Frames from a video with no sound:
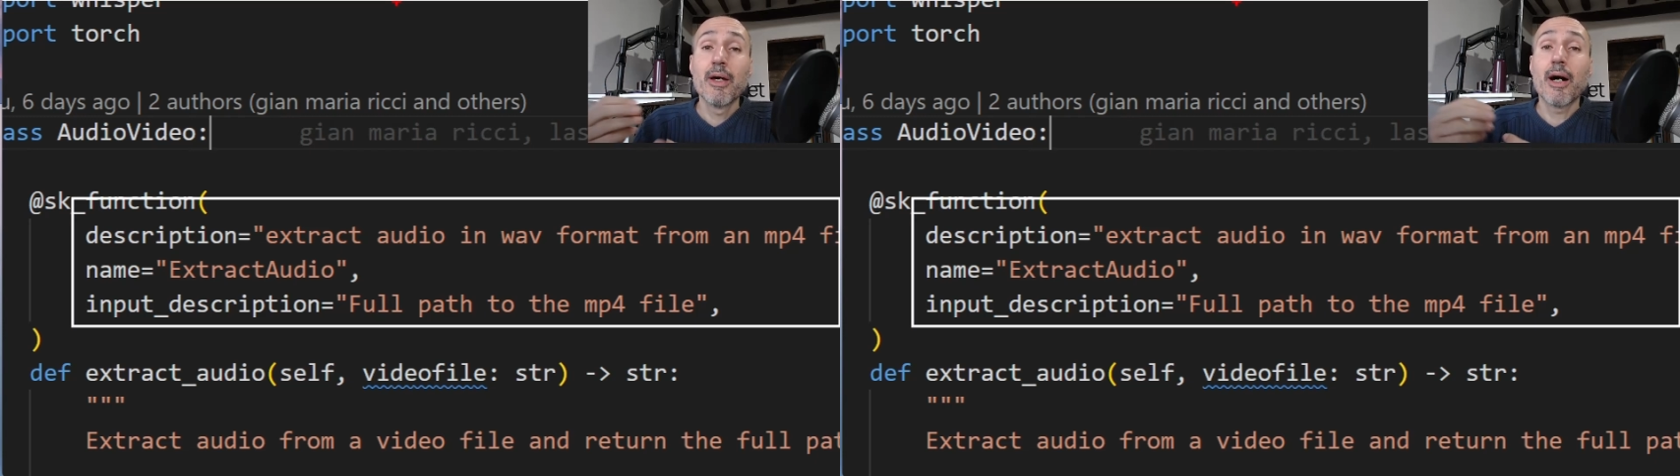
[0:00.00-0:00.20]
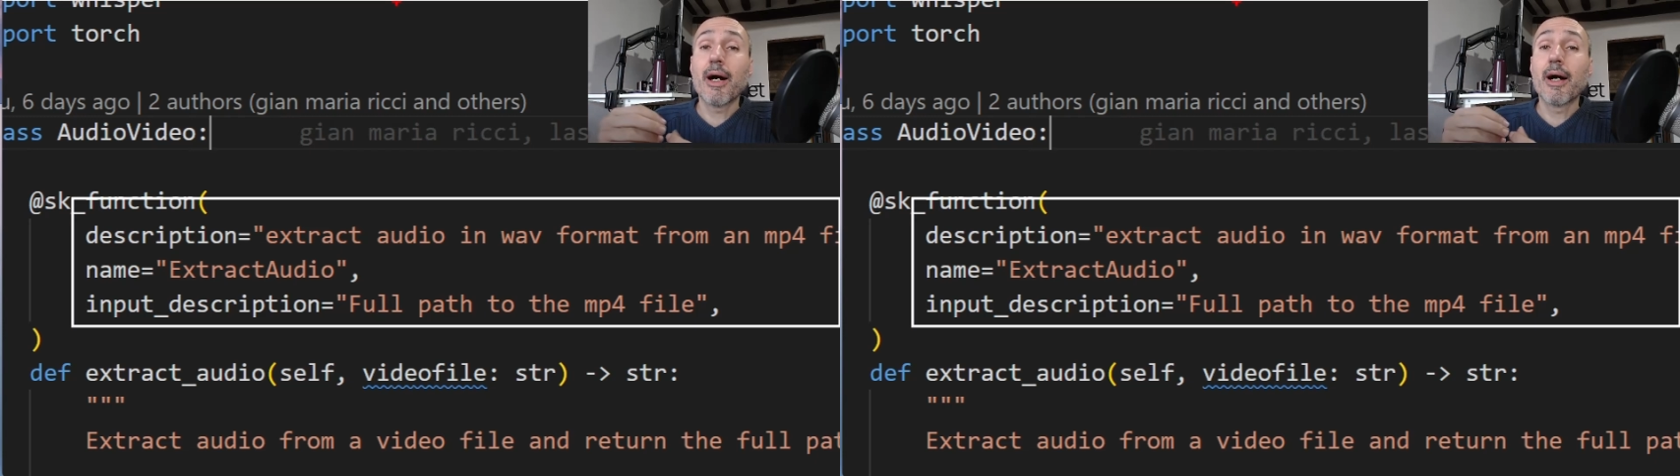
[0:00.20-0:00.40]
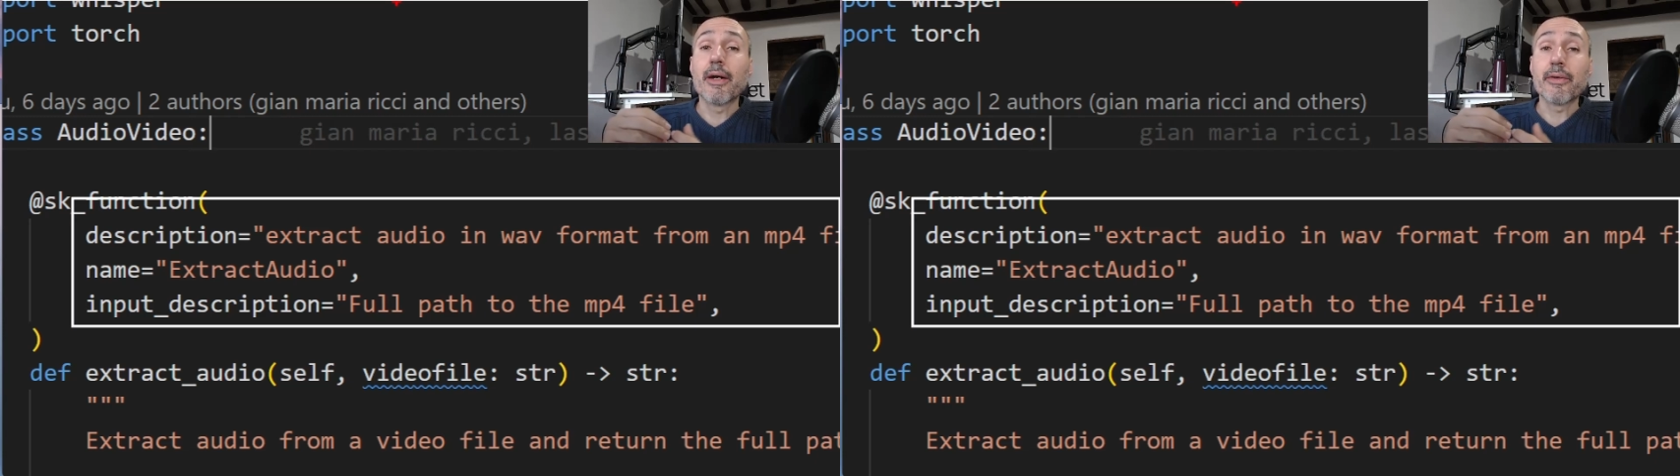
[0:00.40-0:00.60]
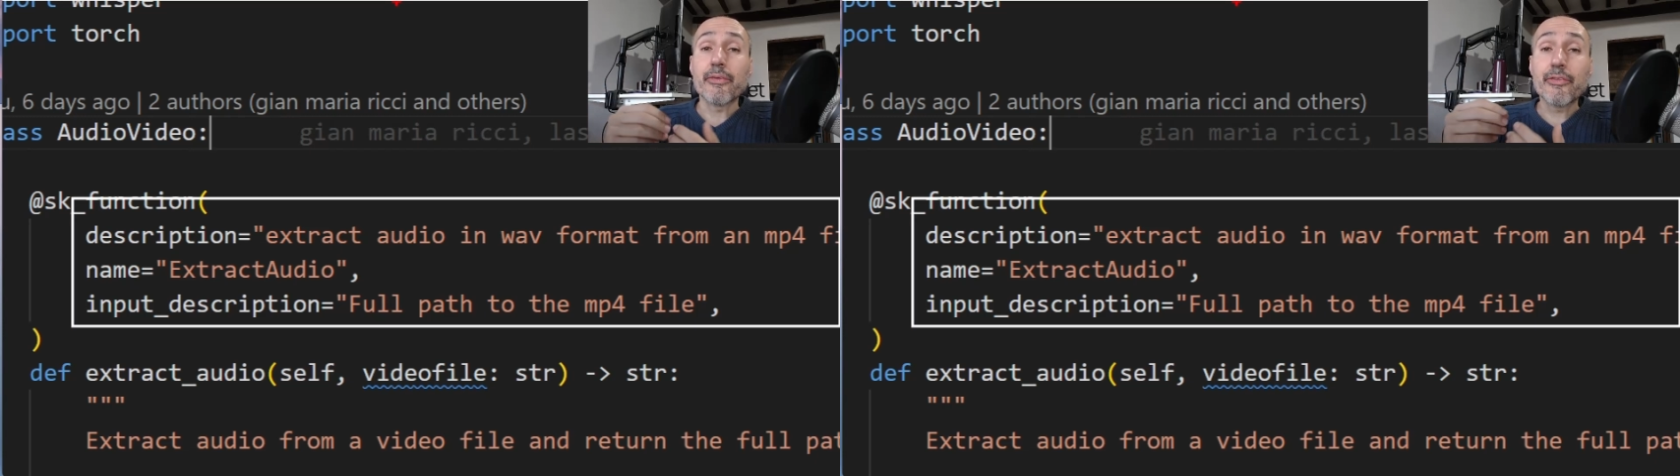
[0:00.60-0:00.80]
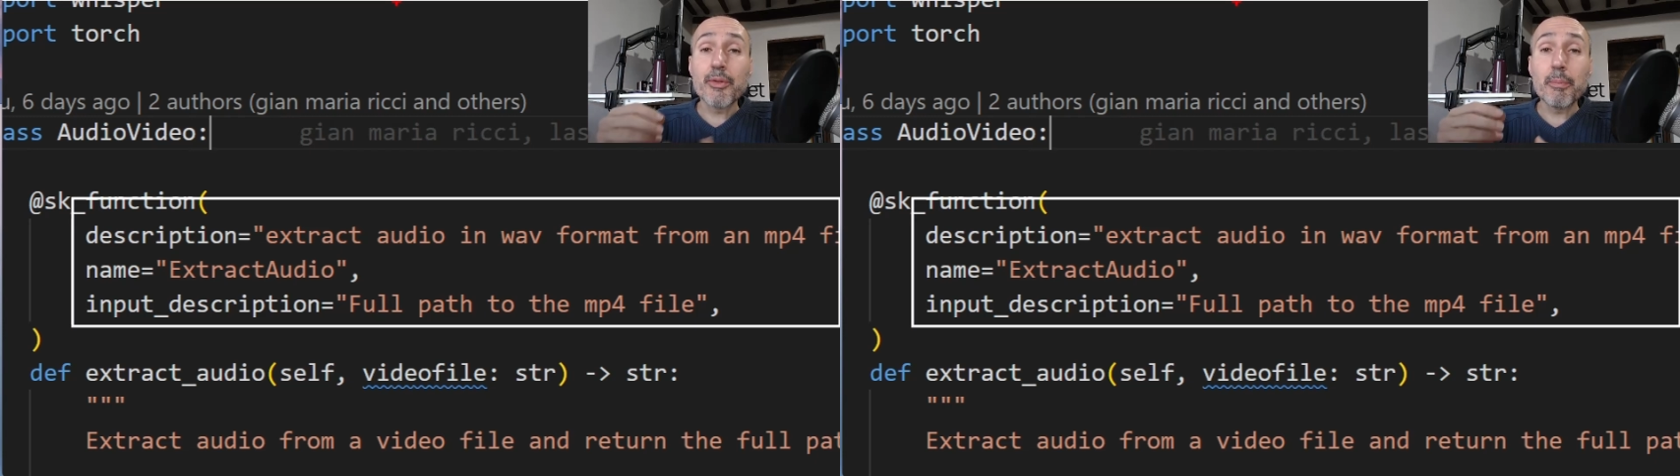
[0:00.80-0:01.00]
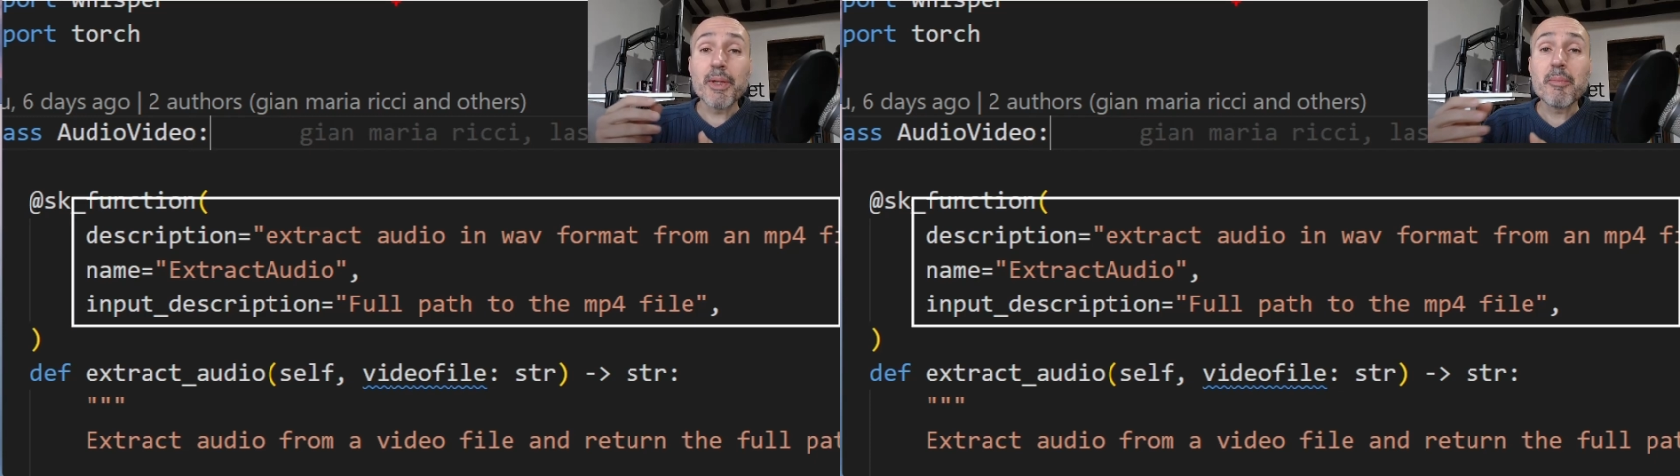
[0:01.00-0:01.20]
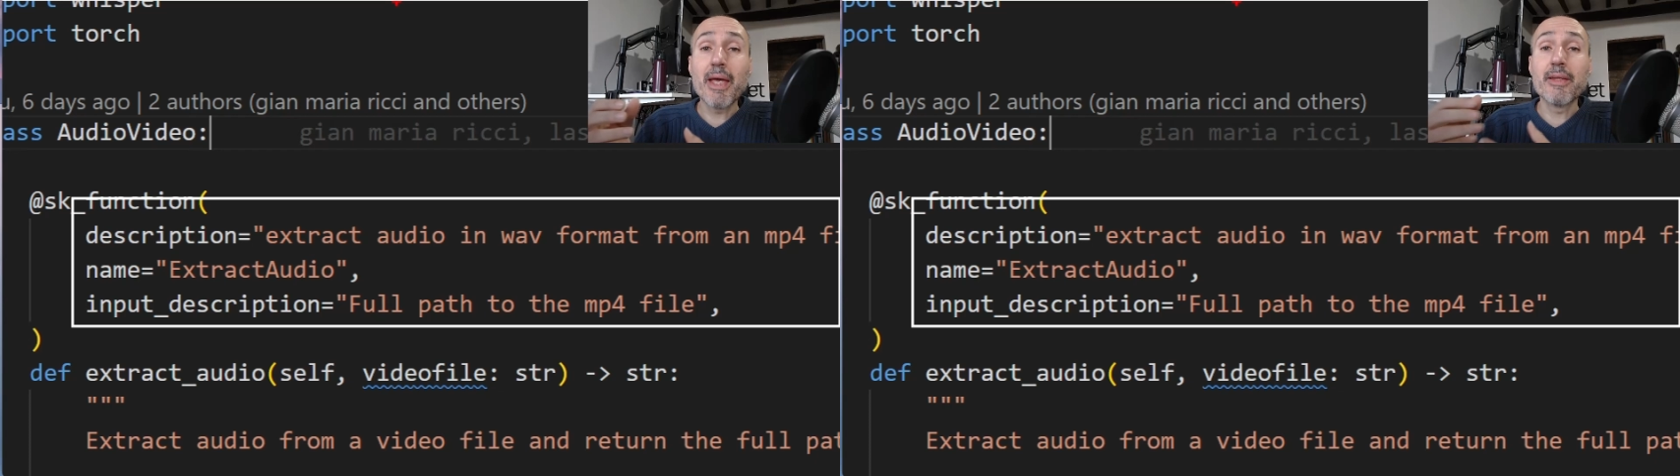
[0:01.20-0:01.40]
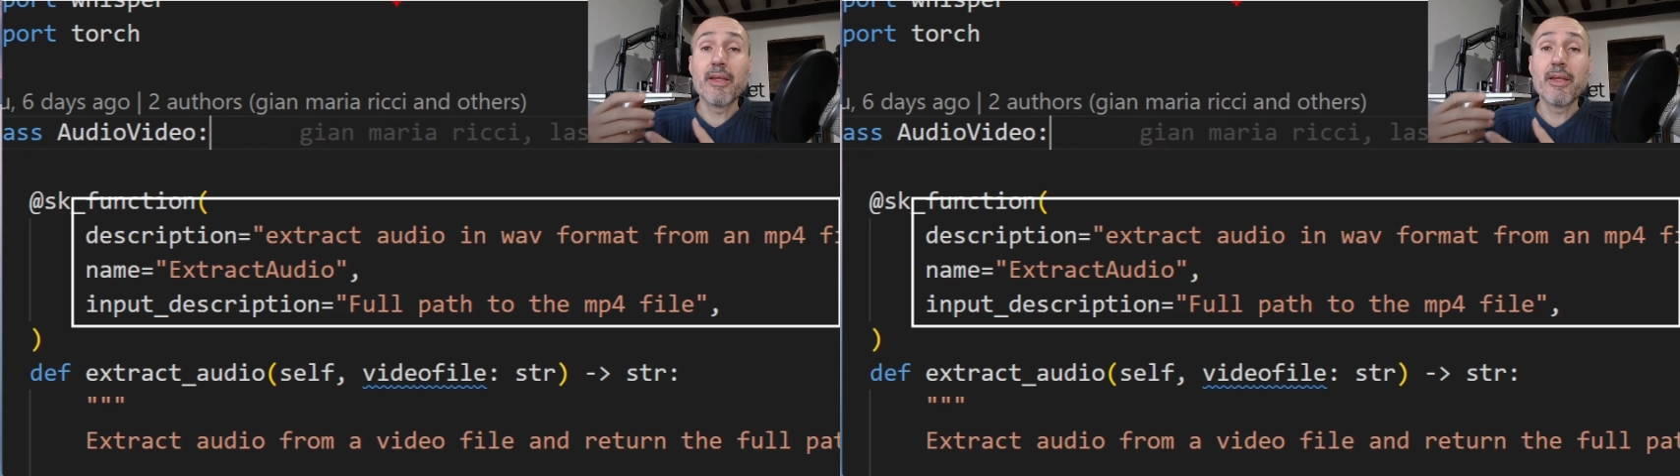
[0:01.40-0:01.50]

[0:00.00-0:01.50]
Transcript: are simply made